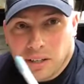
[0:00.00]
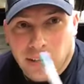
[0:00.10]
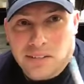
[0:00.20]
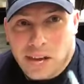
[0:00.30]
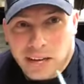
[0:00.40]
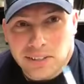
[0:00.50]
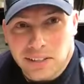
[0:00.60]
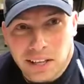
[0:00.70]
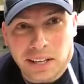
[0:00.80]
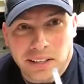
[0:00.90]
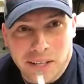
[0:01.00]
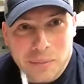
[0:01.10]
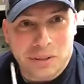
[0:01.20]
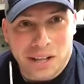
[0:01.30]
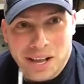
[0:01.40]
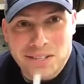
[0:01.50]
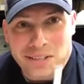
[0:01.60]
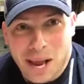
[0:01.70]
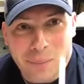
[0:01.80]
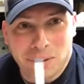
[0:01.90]
It's actually like a lip gloss
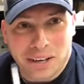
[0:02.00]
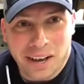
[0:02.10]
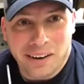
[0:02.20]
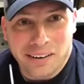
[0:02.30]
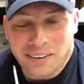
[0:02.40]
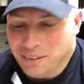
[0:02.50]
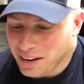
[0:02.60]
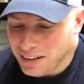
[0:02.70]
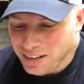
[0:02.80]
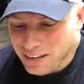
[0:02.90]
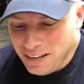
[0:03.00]
applicator, right?